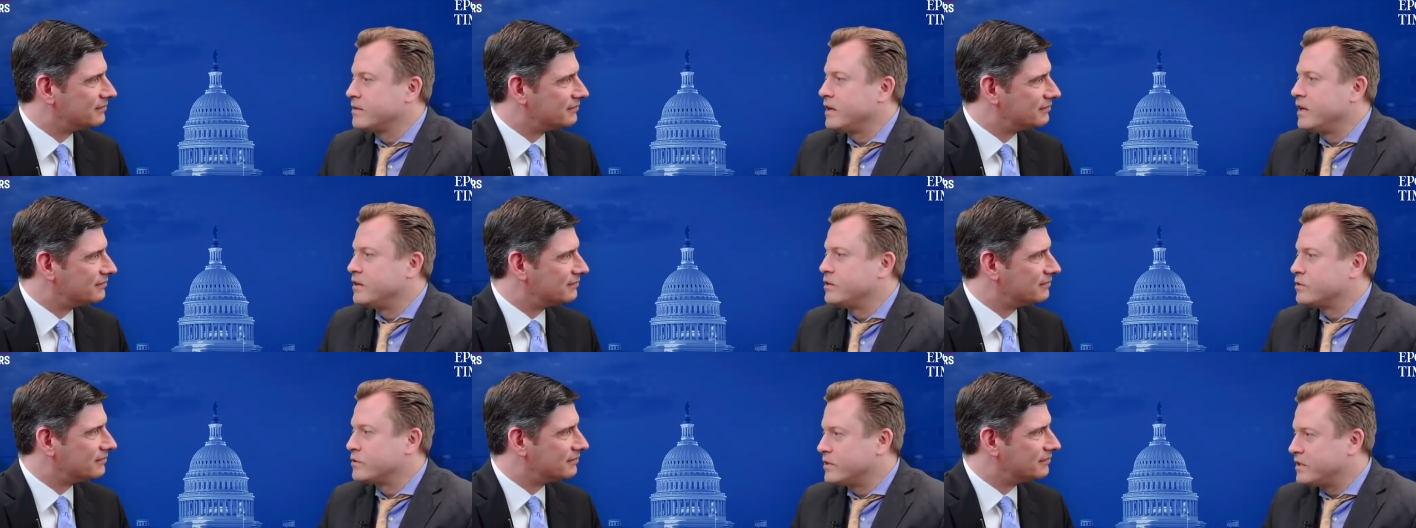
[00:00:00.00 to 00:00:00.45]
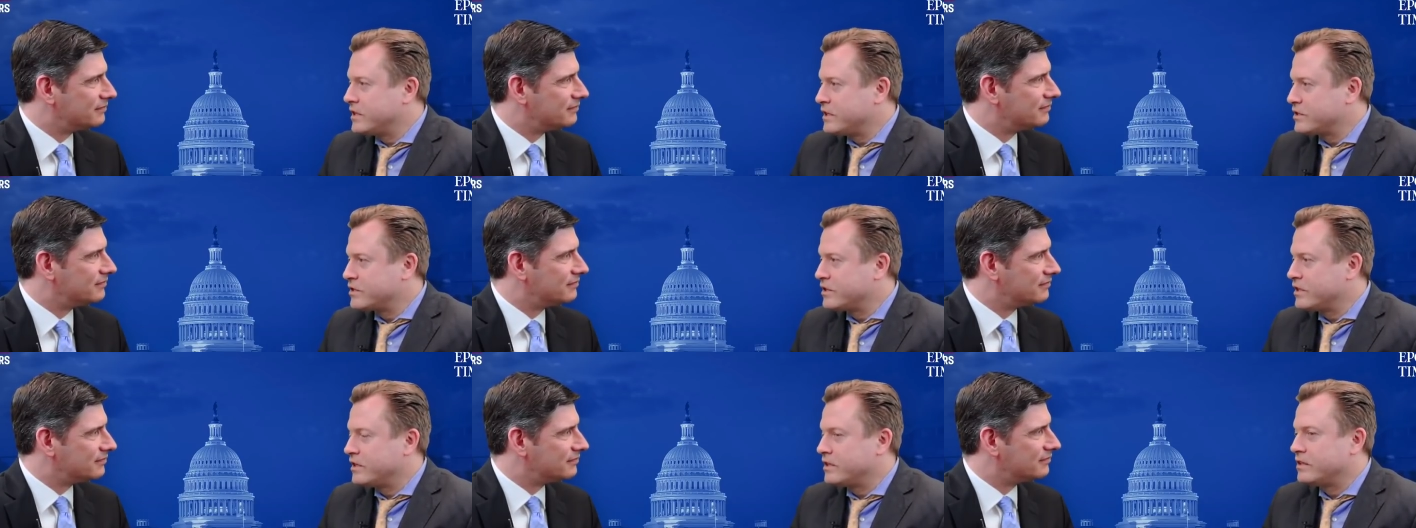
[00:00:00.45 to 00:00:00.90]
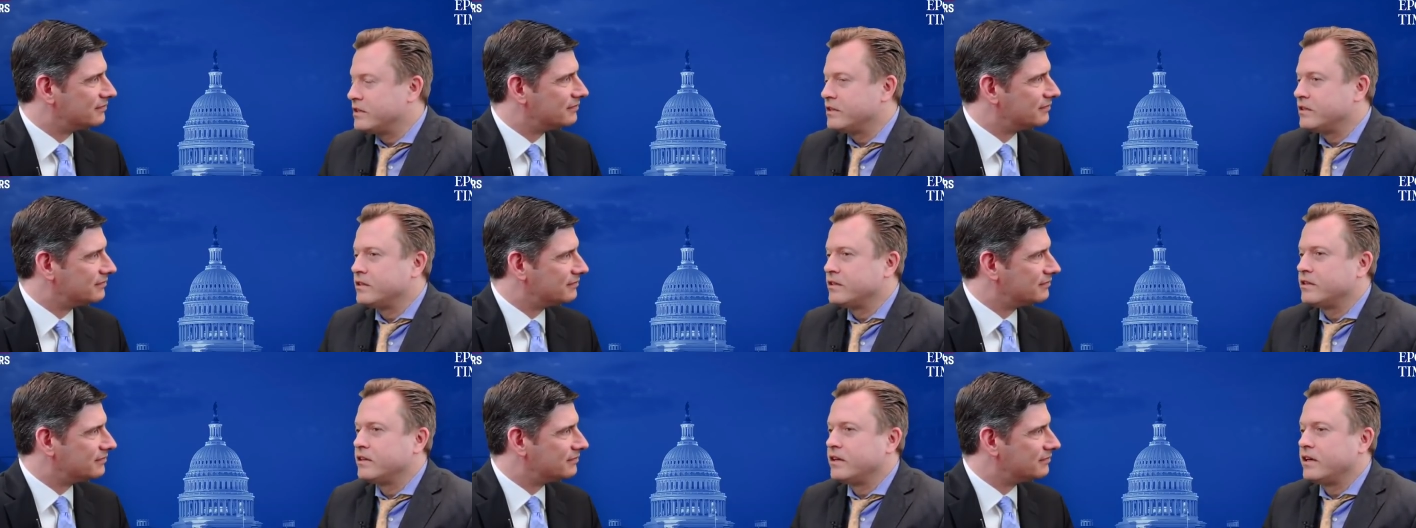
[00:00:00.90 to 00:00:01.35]
Speaker 1: and tradition
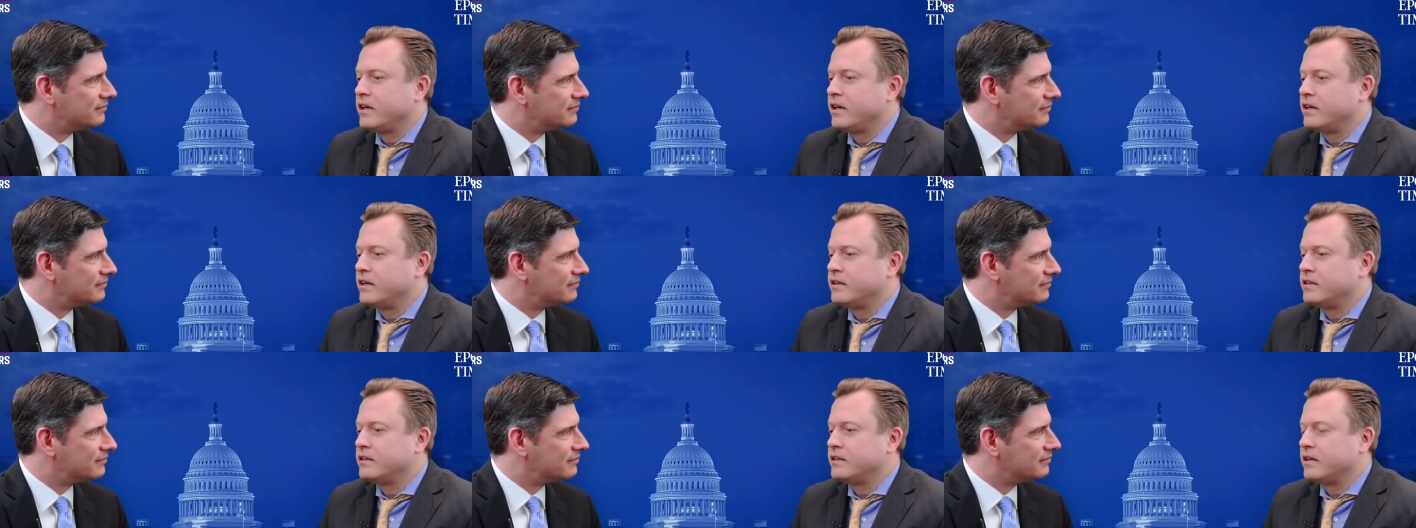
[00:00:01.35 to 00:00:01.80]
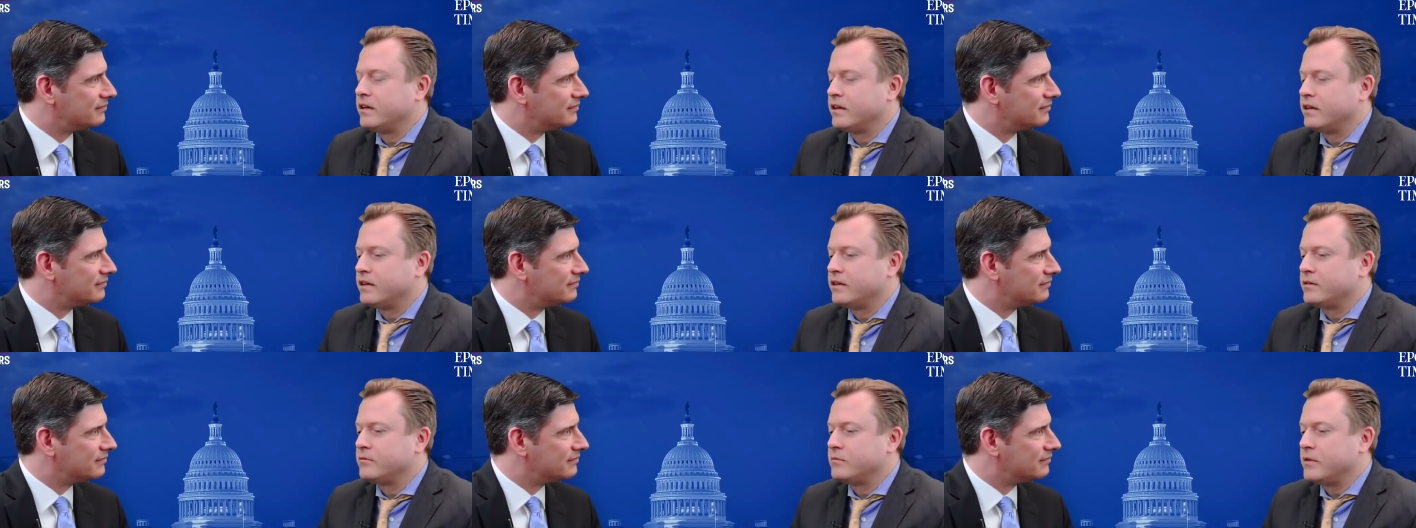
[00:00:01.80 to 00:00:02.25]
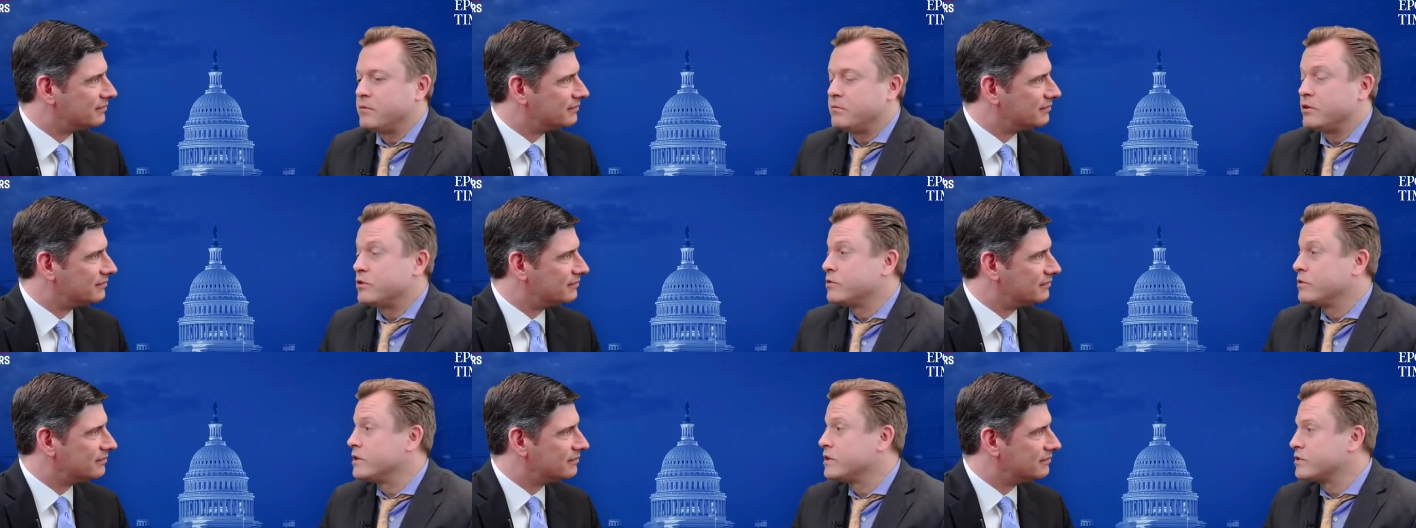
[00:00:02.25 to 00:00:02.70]
and uh, maybe
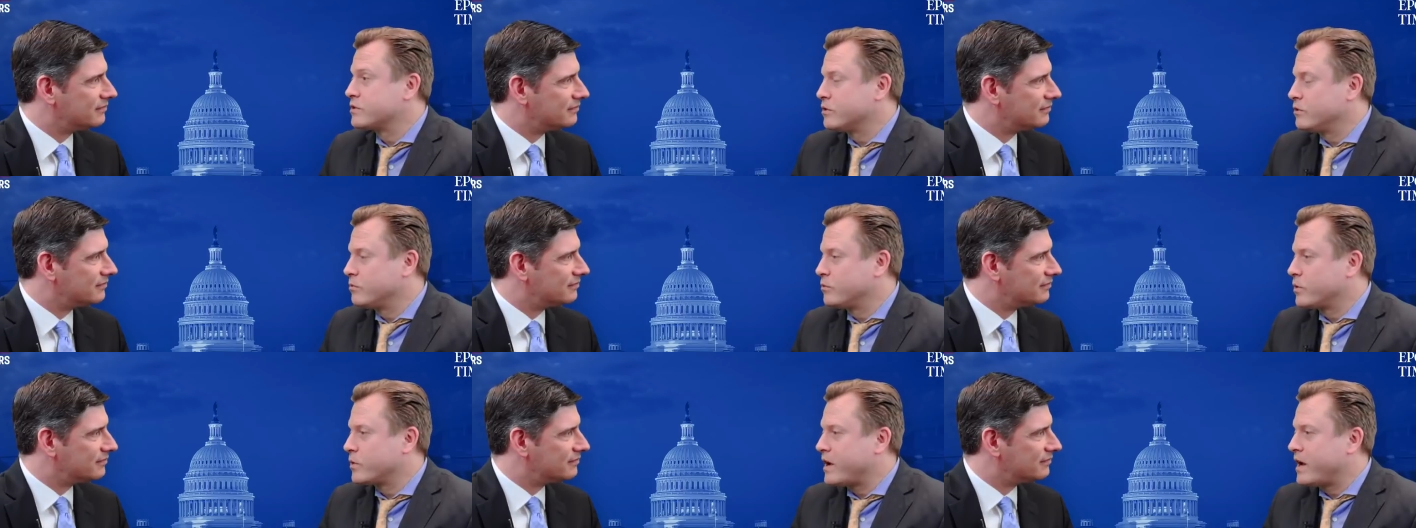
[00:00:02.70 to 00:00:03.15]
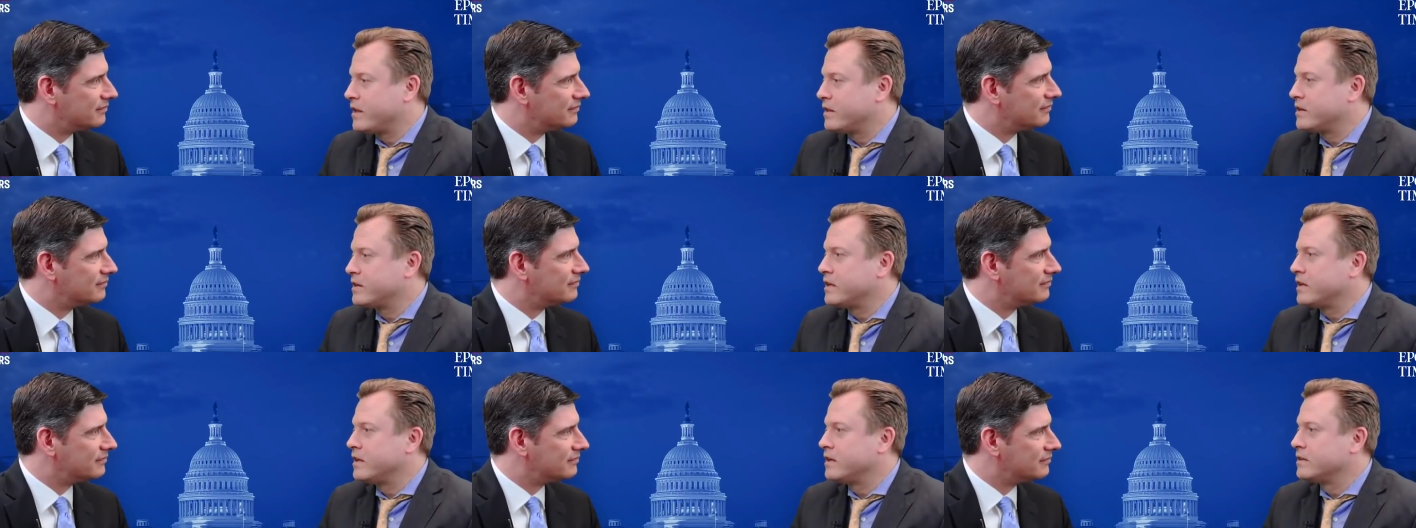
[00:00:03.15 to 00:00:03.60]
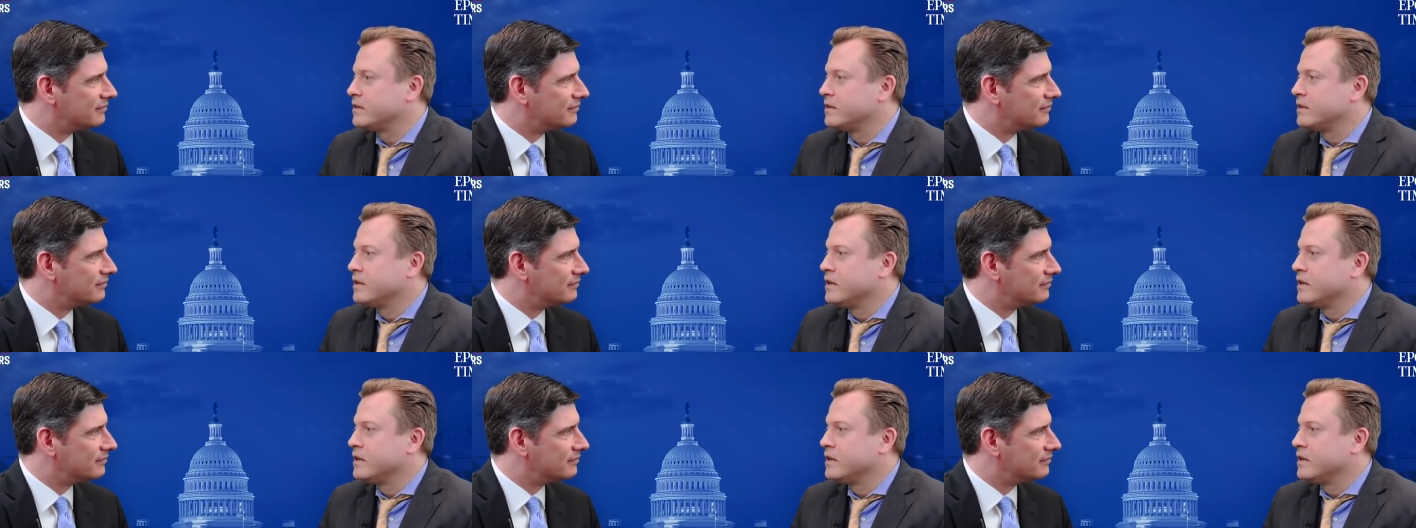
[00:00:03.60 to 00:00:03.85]
traditional morality